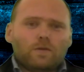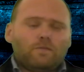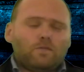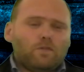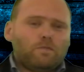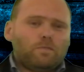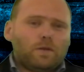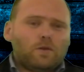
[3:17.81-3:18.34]
if
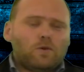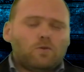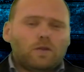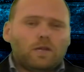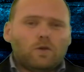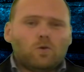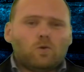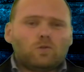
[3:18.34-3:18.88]
you've been
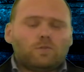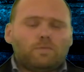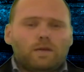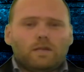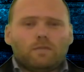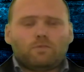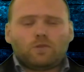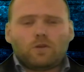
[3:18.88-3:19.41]
hoarding ore to be
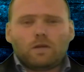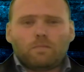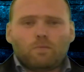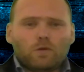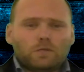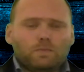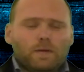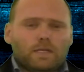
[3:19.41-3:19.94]
able to try and
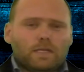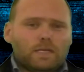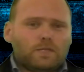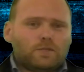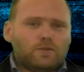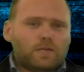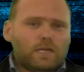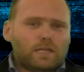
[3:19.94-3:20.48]
prospect it
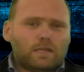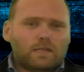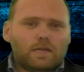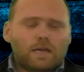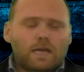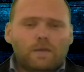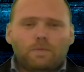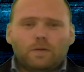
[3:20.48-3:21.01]
into get
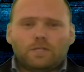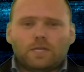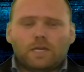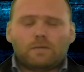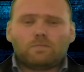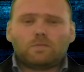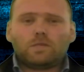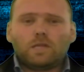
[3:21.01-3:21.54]
uh, epic
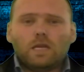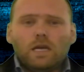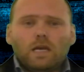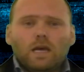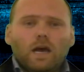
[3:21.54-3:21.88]
gems.